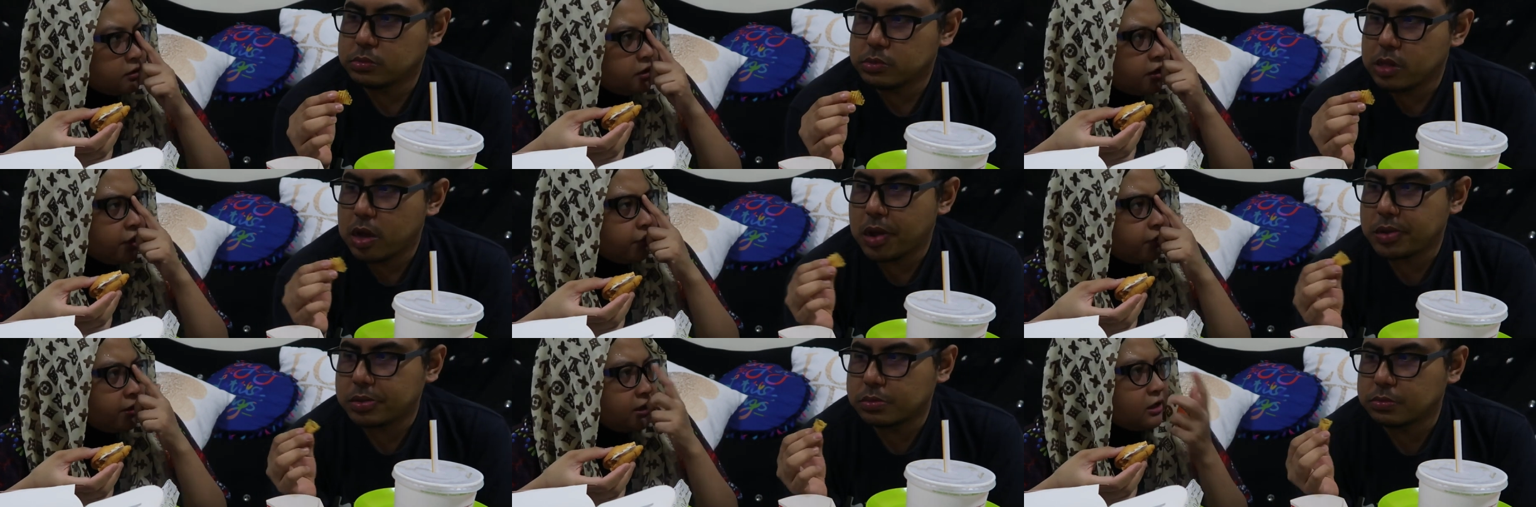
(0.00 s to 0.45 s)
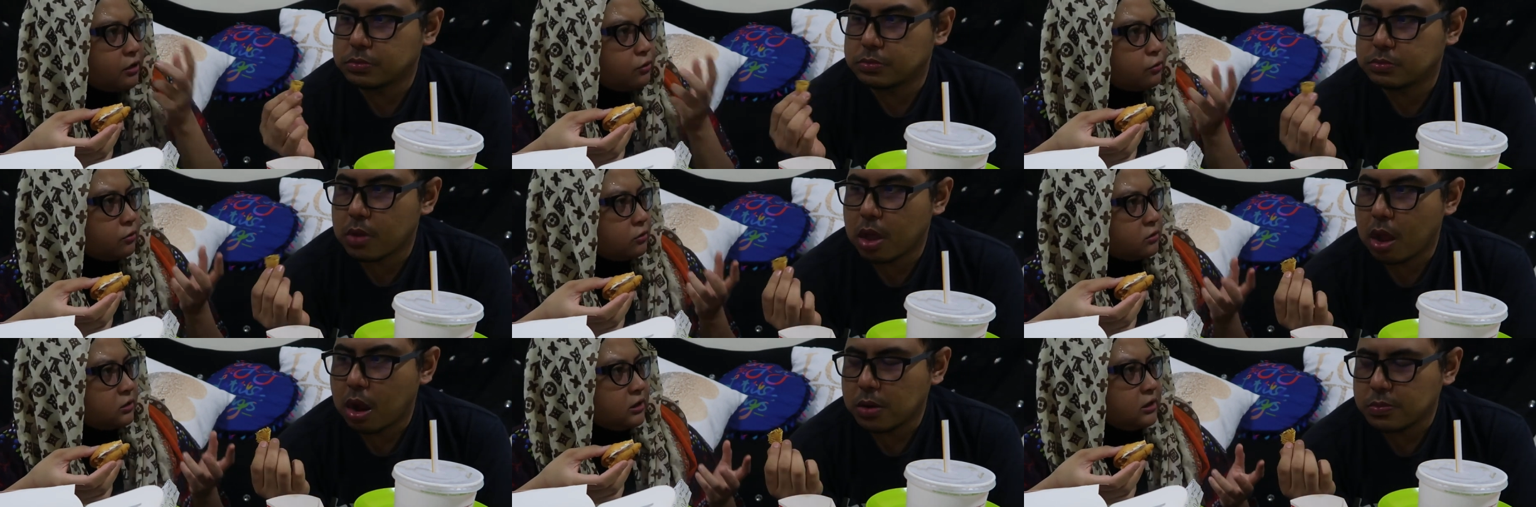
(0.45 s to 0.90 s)
Speaker 1: they
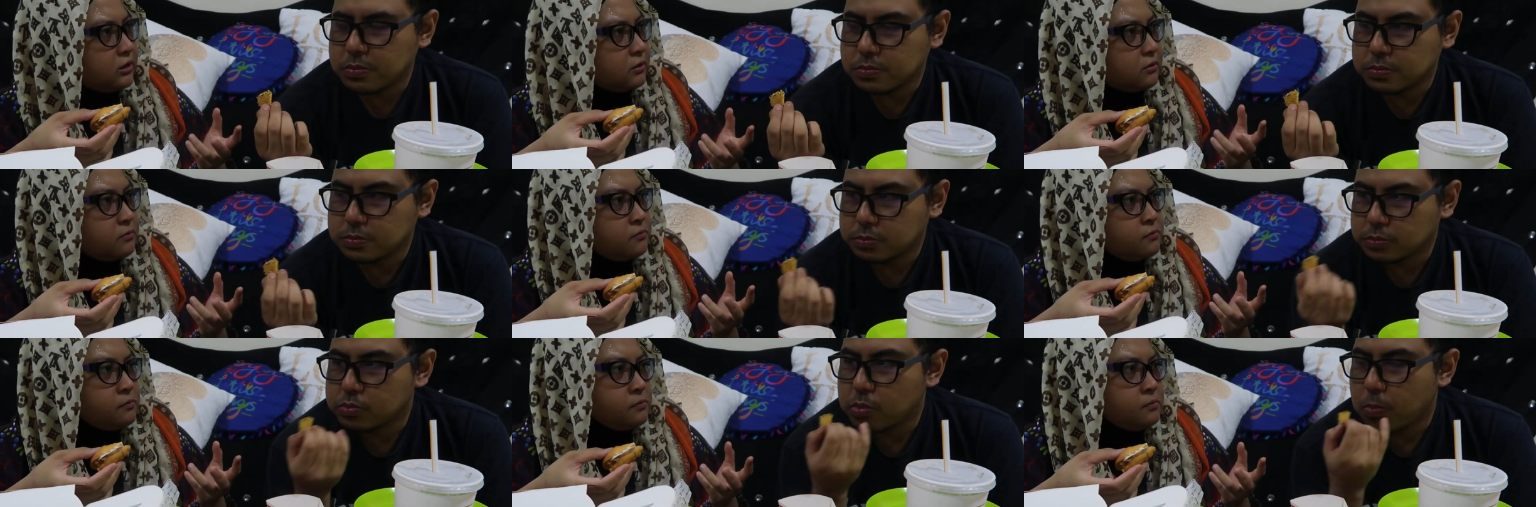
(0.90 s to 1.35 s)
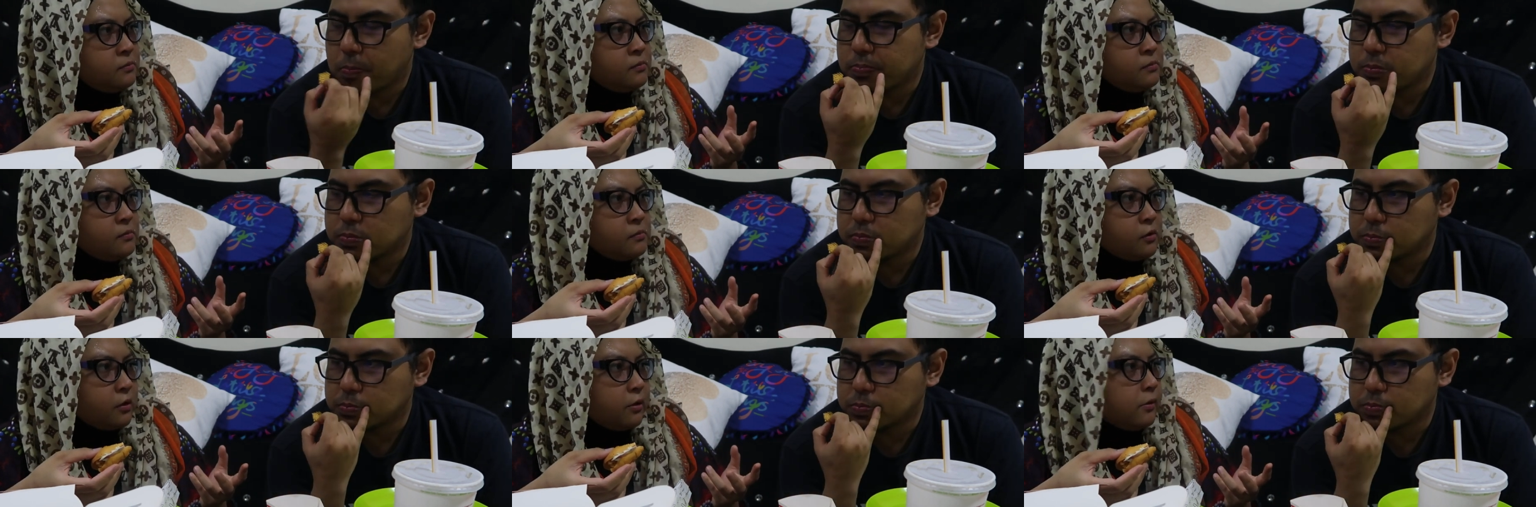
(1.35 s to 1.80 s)
already cooked it.
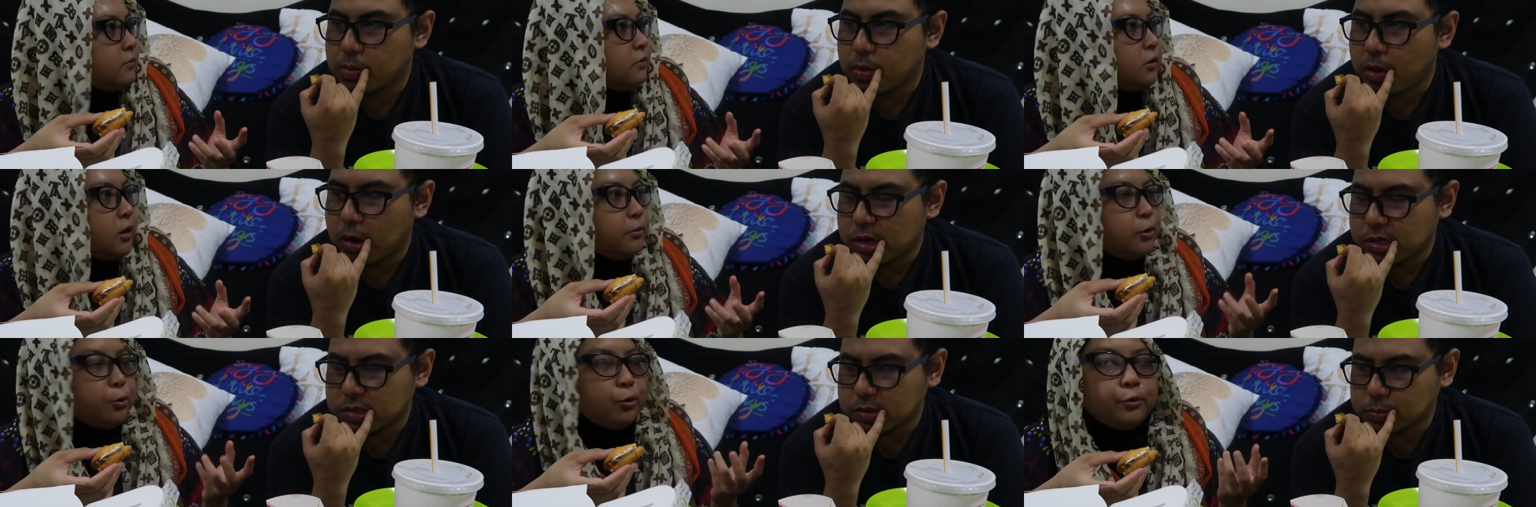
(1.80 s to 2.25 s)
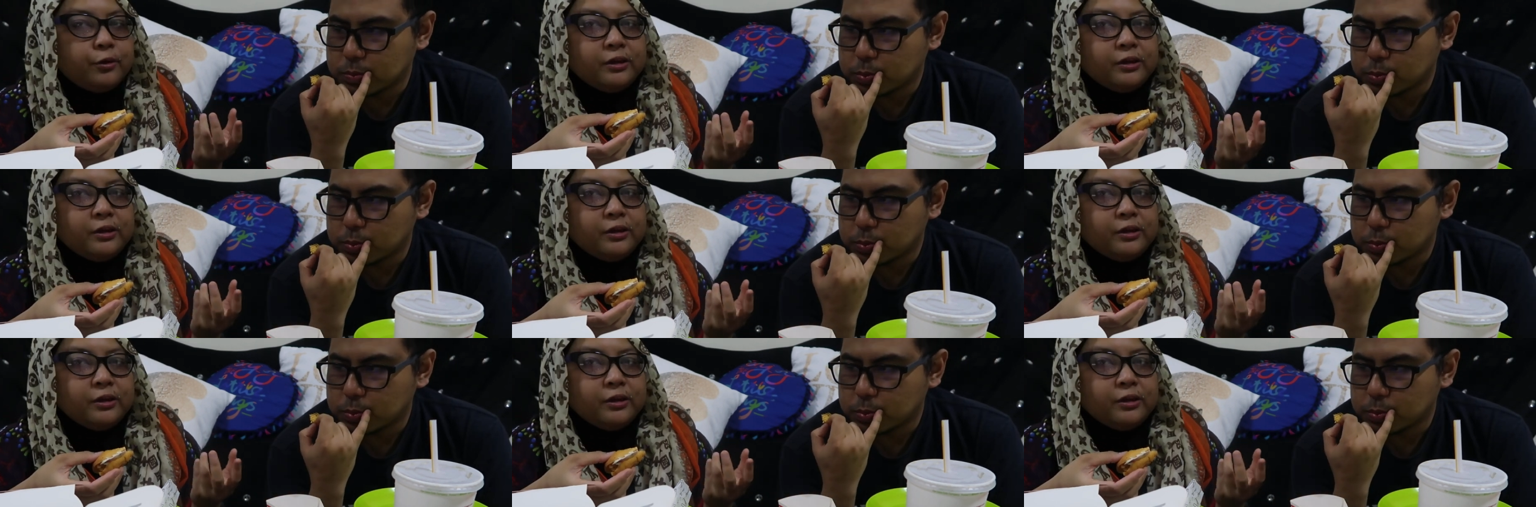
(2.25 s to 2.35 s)
I mean,